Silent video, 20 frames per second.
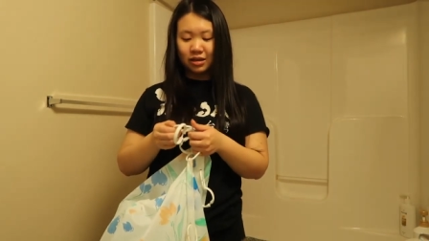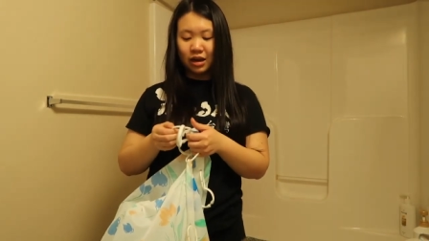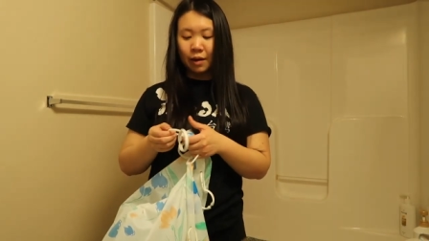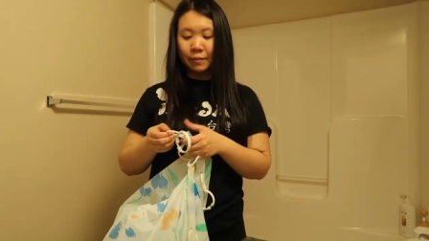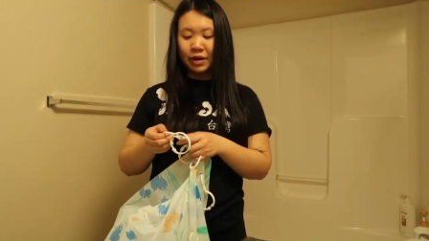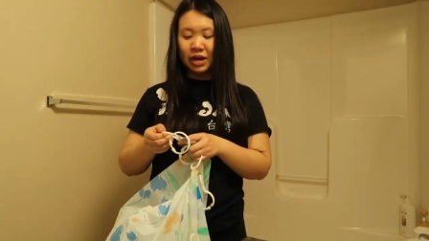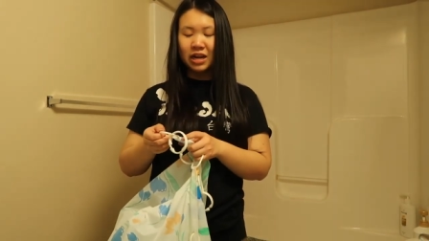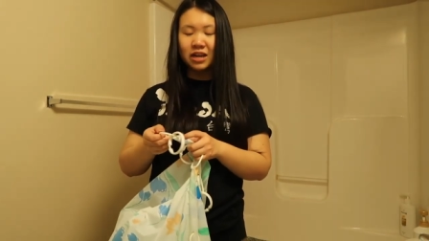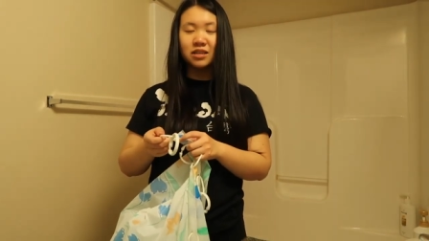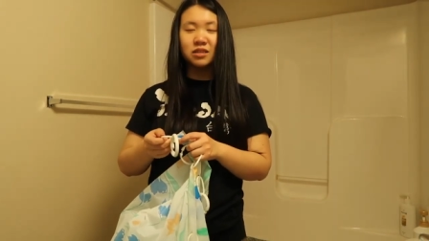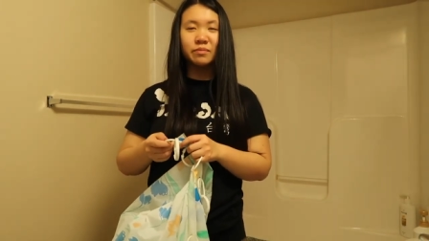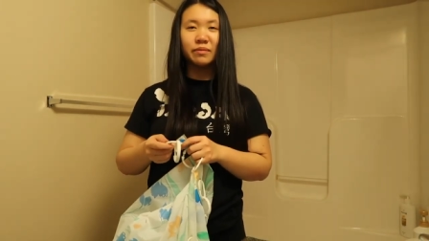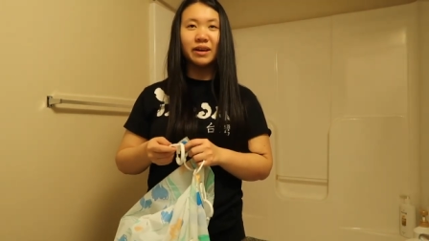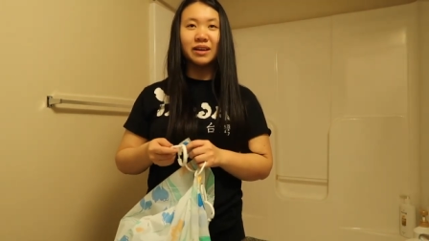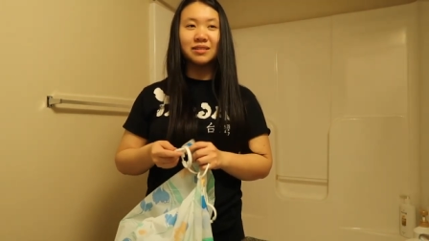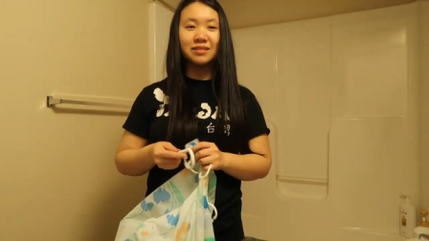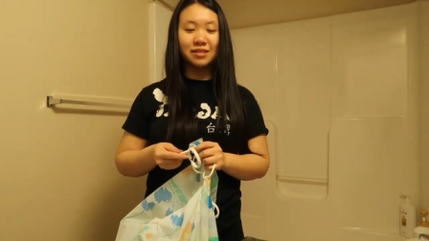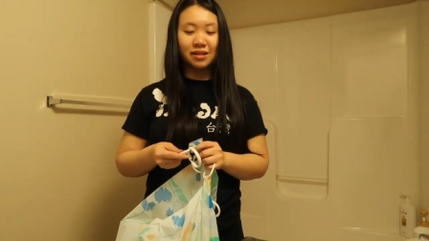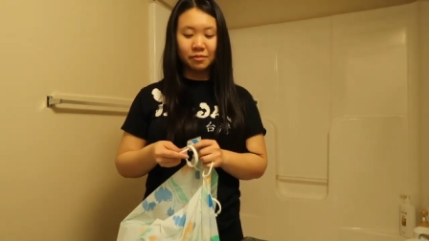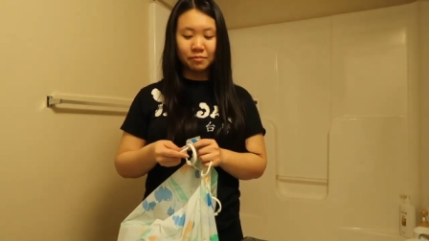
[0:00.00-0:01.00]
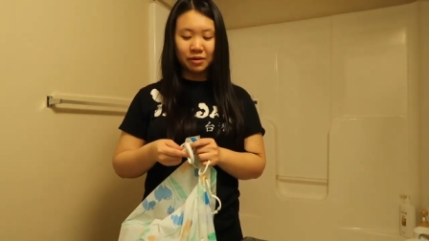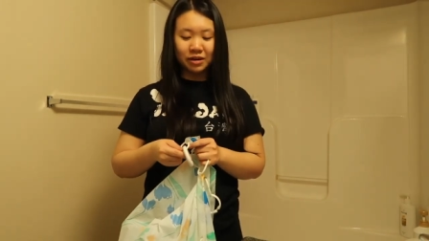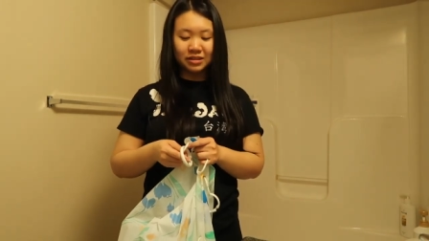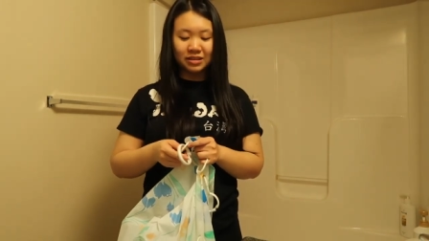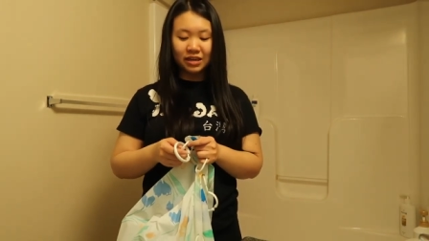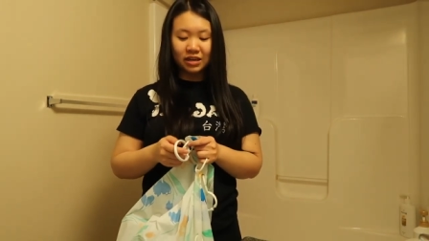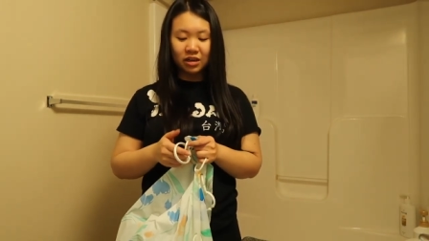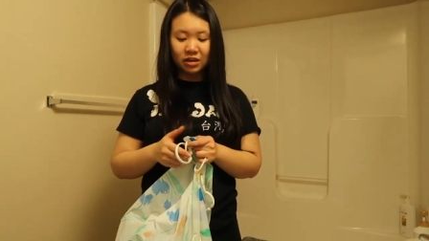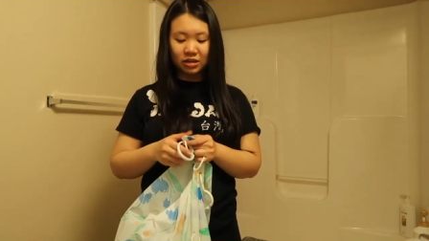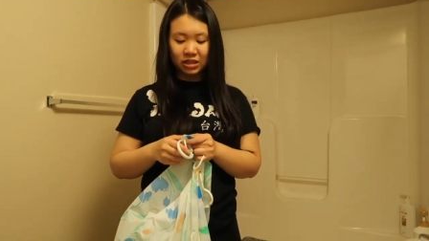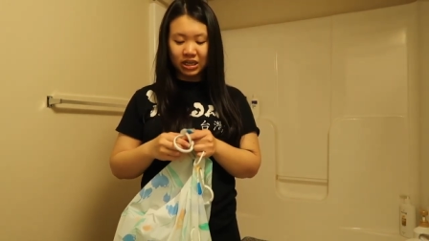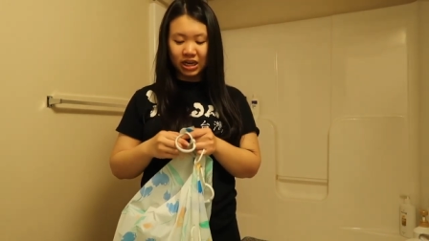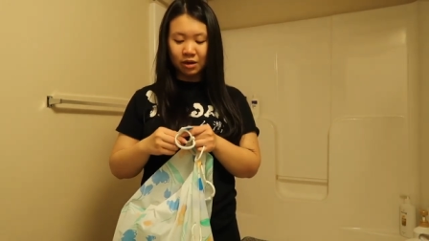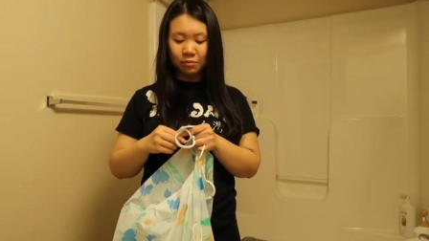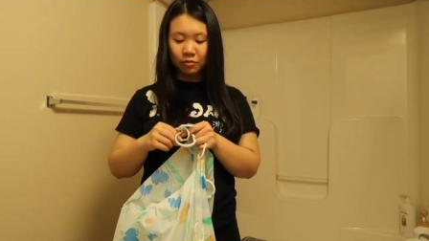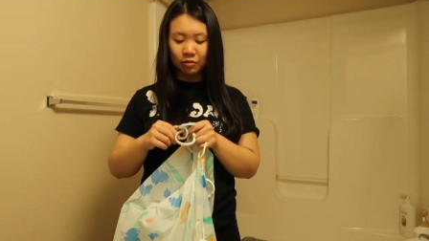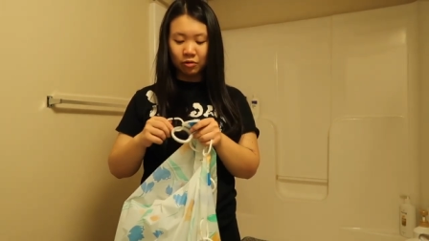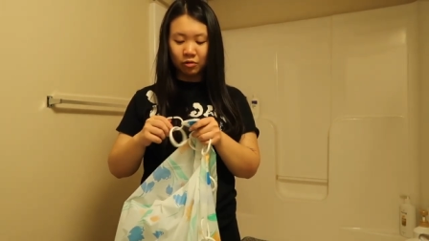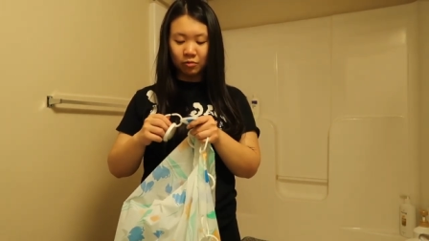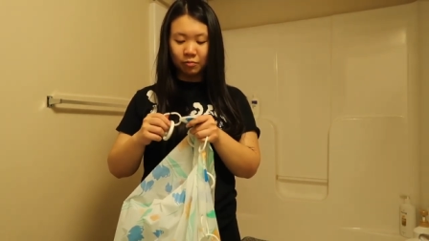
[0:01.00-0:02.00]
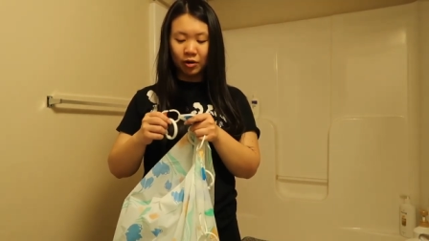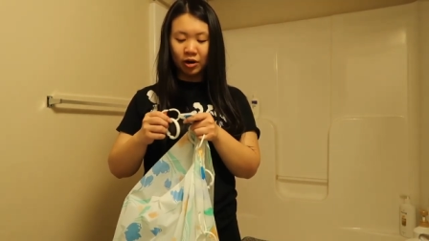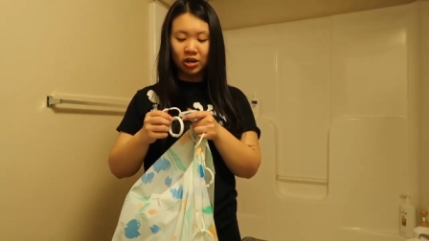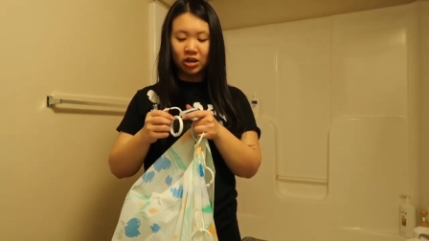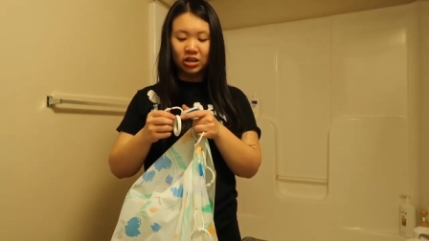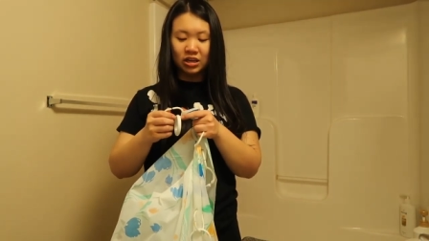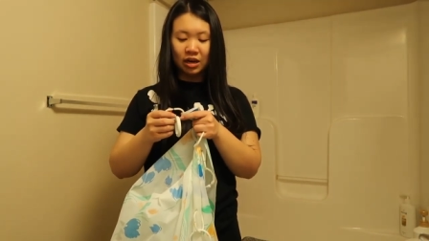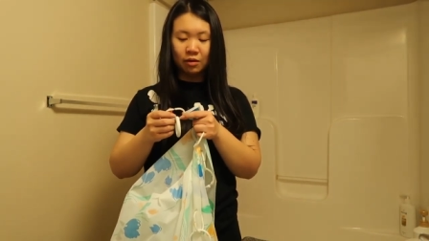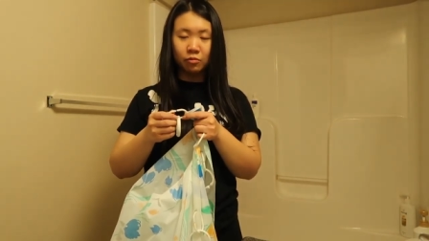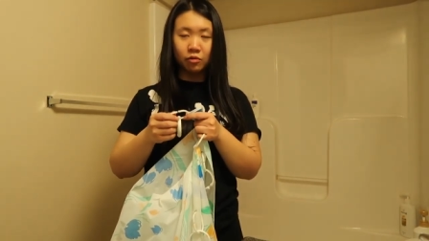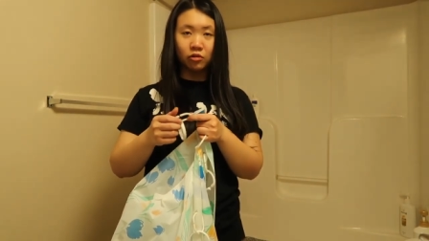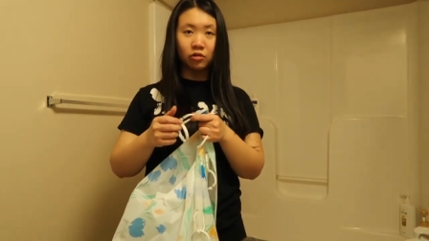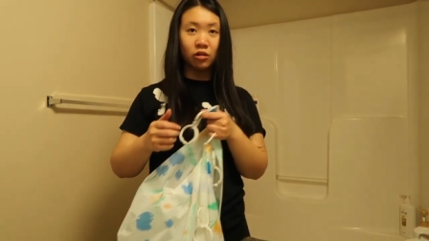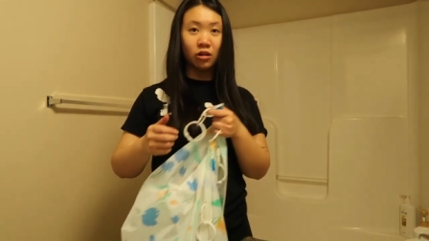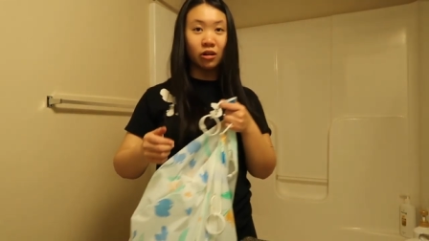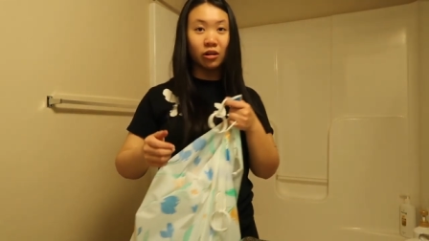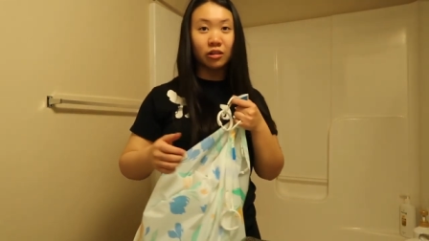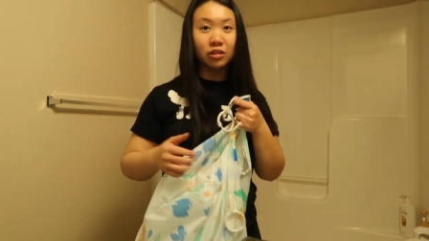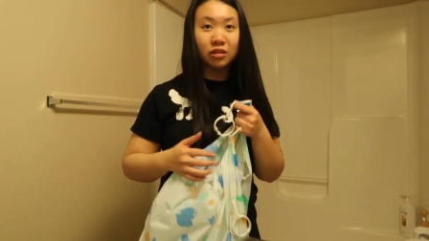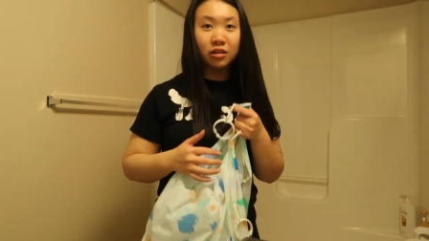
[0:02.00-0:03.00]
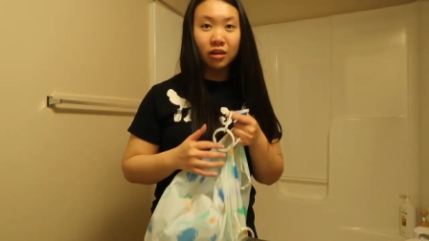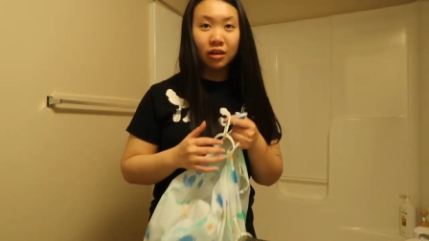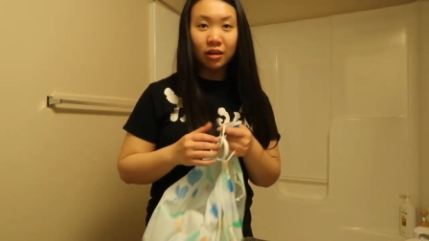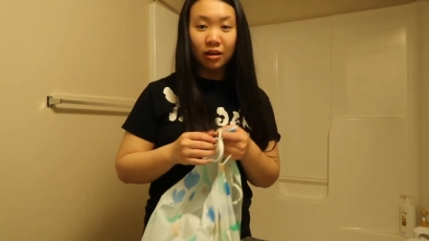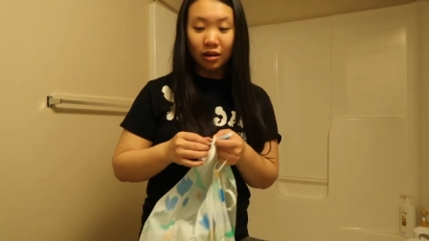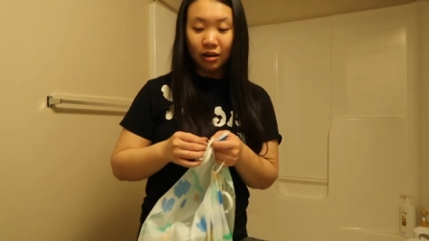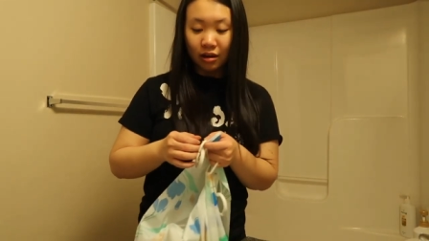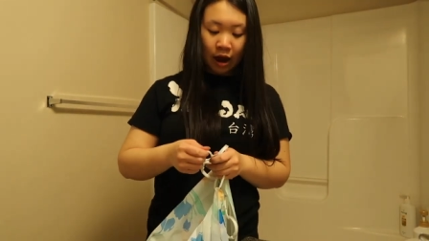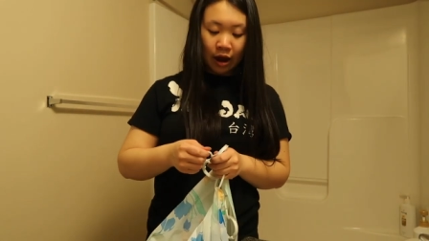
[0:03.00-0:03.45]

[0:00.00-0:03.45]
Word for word: I mean, it is plastic, but it's like a table, party tablecloth.